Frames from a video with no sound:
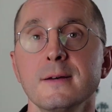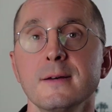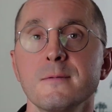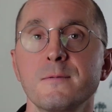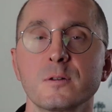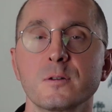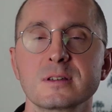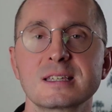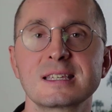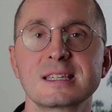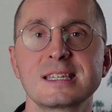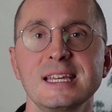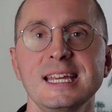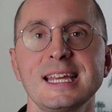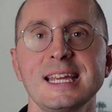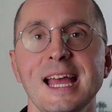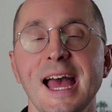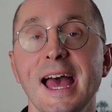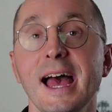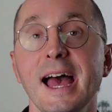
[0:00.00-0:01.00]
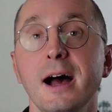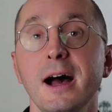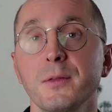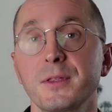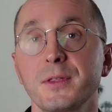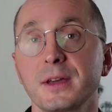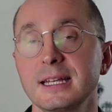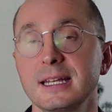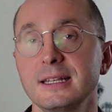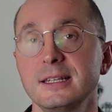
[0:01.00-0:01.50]
for seeing how
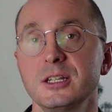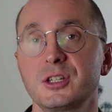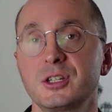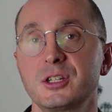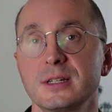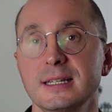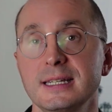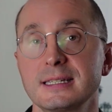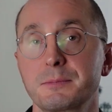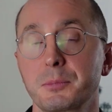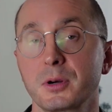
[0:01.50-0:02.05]
the condition is